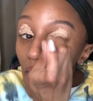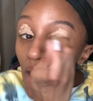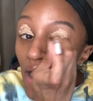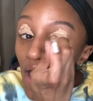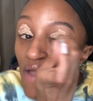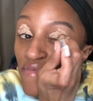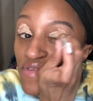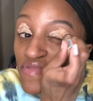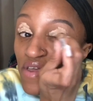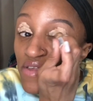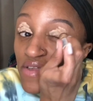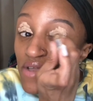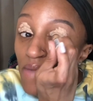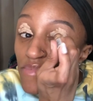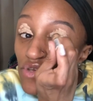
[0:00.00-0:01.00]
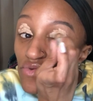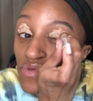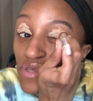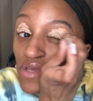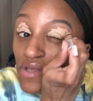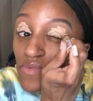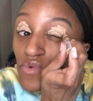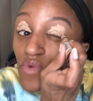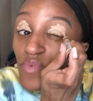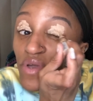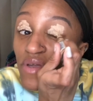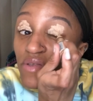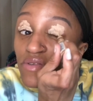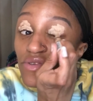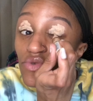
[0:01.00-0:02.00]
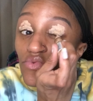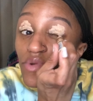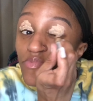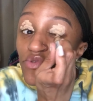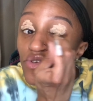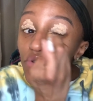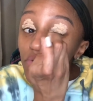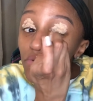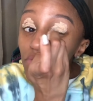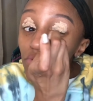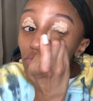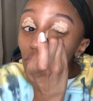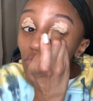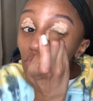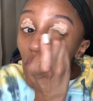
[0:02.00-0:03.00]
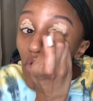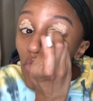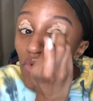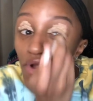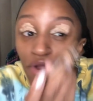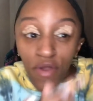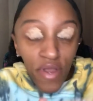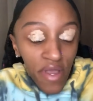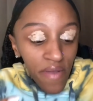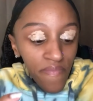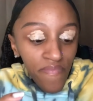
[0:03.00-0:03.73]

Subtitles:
everything that I'm using will be in the description, so don't worry.